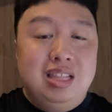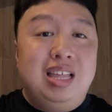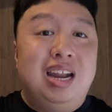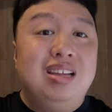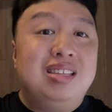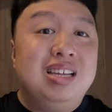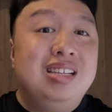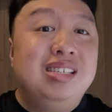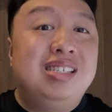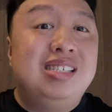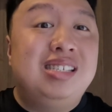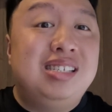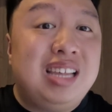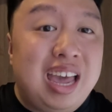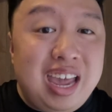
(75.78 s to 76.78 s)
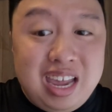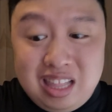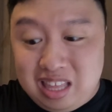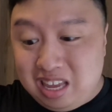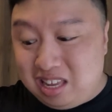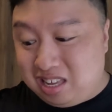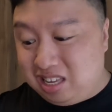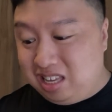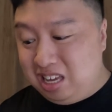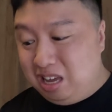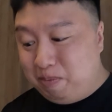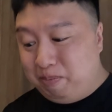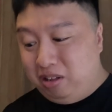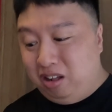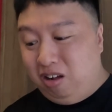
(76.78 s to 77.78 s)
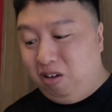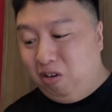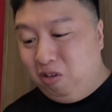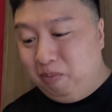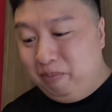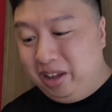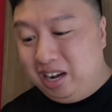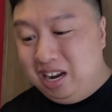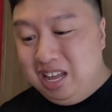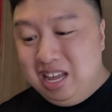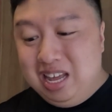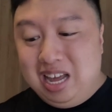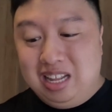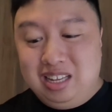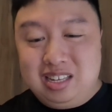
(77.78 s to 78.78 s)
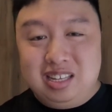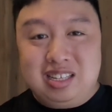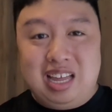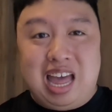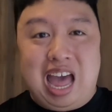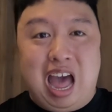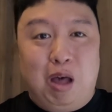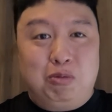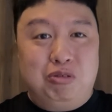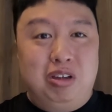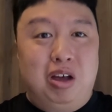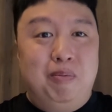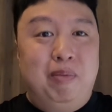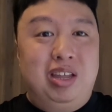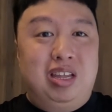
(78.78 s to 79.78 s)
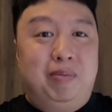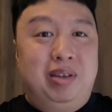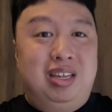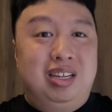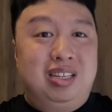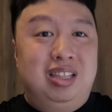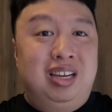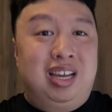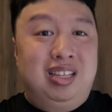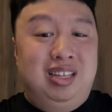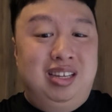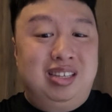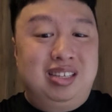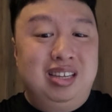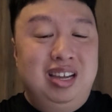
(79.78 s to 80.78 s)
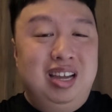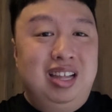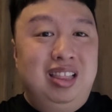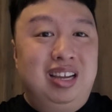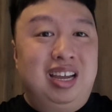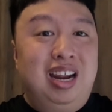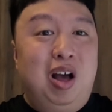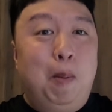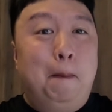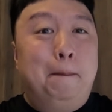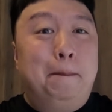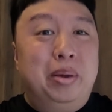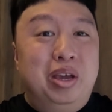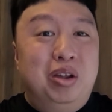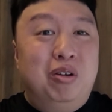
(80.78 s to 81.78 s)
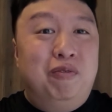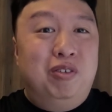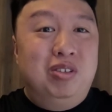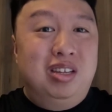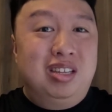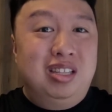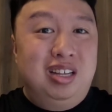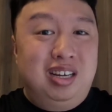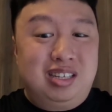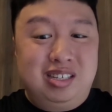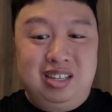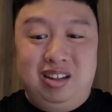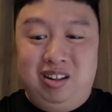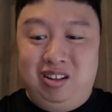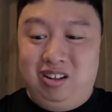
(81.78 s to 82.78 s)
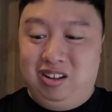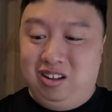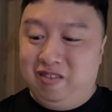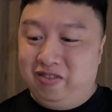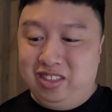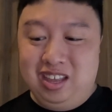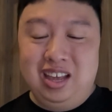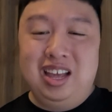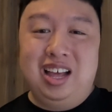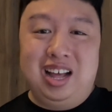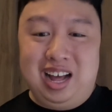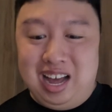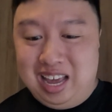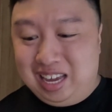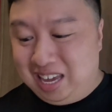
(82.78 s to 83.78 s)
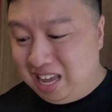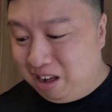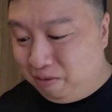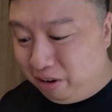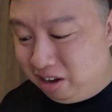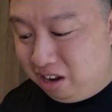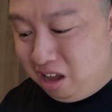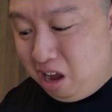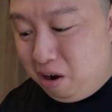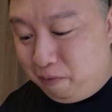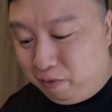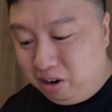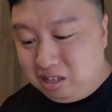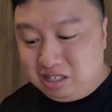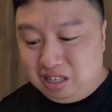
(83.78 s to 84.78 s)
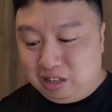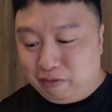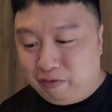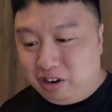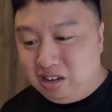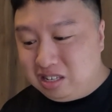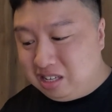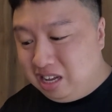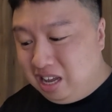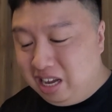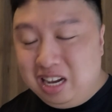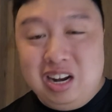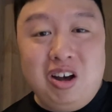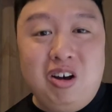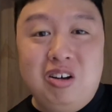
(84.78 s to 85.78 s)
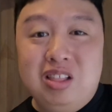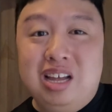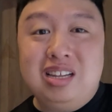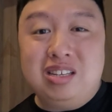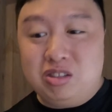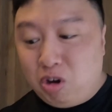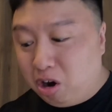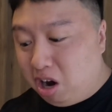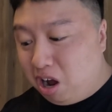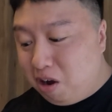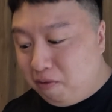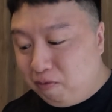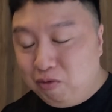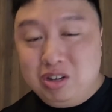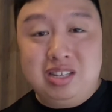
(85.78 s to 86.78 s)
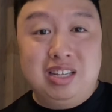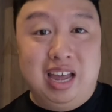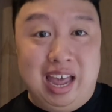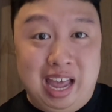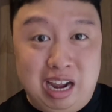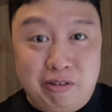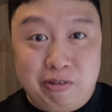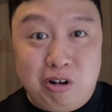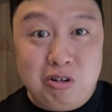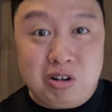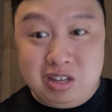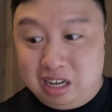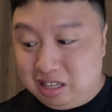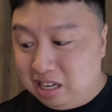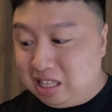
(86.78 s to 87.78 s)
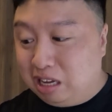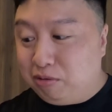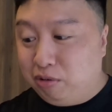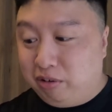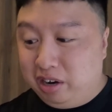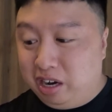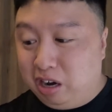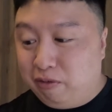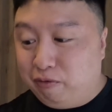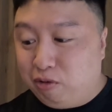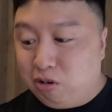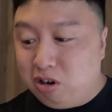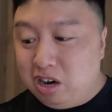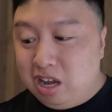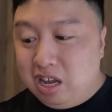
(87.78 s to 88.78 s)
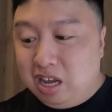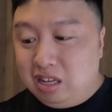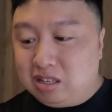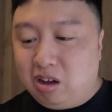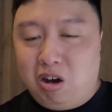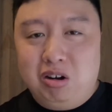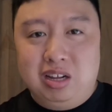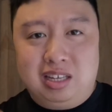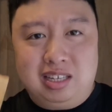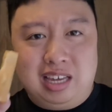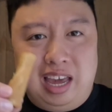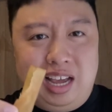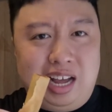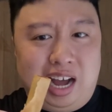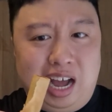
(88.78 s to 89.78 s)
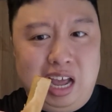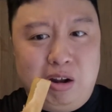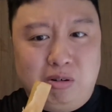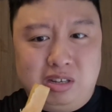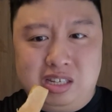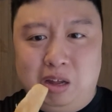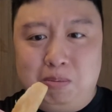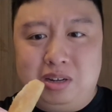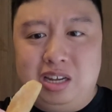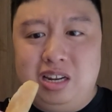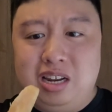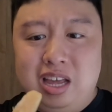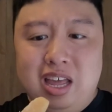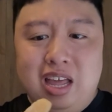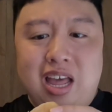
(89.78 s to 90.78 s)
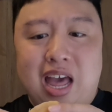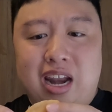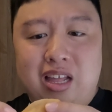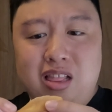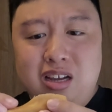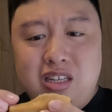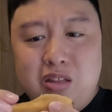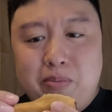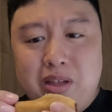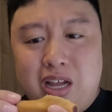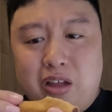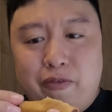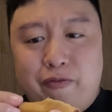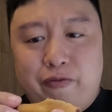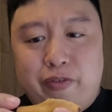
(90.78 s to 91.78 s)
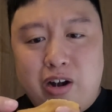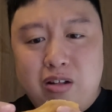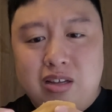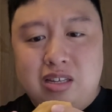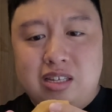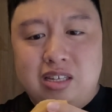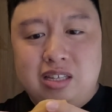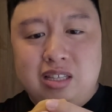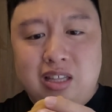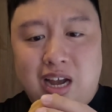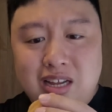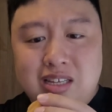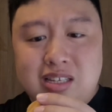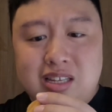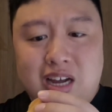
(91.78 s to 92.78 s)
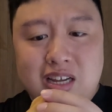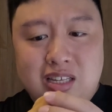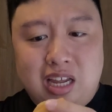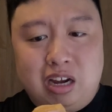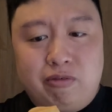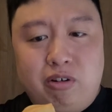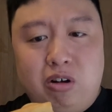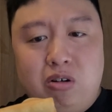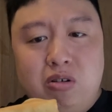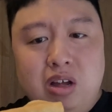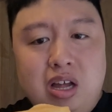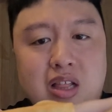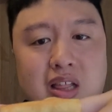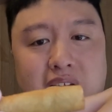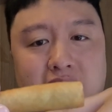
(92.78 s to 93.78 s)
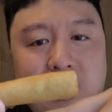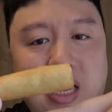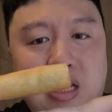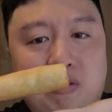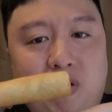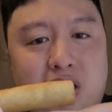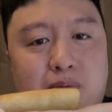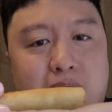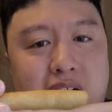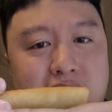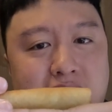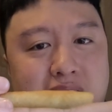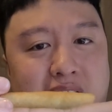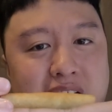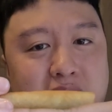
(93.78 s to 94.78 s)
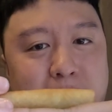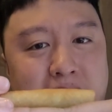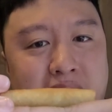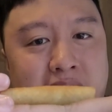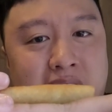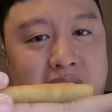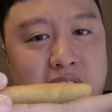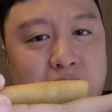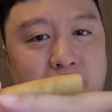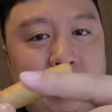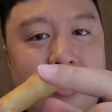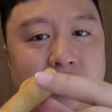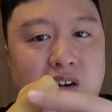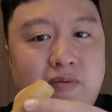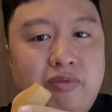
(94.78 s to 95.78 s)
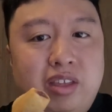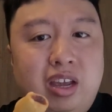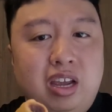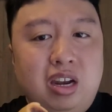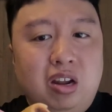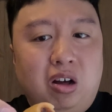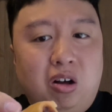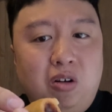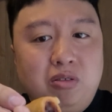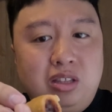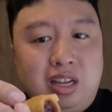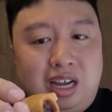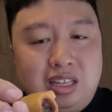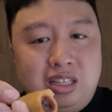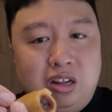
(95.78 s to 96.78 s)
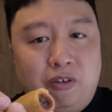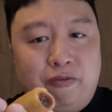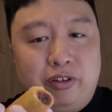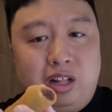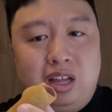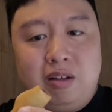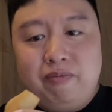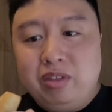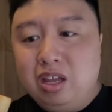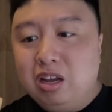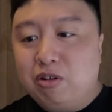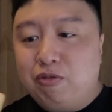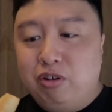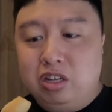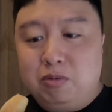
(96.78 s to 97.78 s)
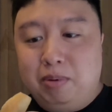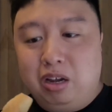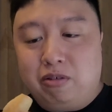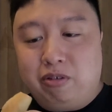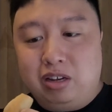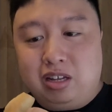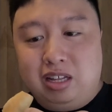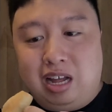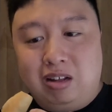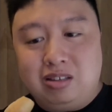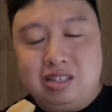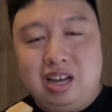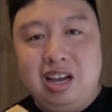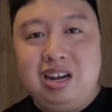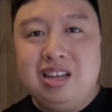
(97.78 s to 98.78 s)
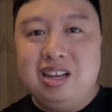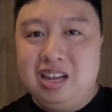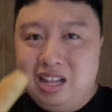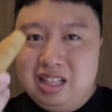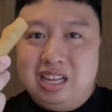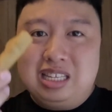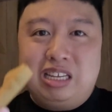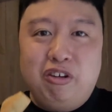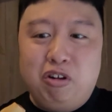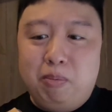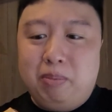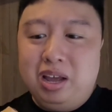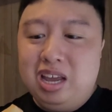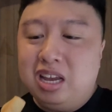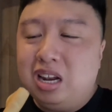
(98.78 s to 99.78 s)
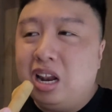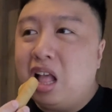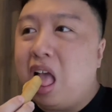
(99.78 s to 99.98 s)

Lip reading: That is insanely cheap. Oh man, and this looks absolutely amazing. I mean, just look at this. Look at how beautiful this looks. Oh, I can't wait. First things first, you know, let's start off with the egg roll, because I think that's what we're here for. It's called a Shanghai or something, and it looks to be like a fairly nice sized egg roll, like lengthwise, probably the size of my index finger. You know, nice little filling, crisp and crunchy on the outside. Let's give it a bite.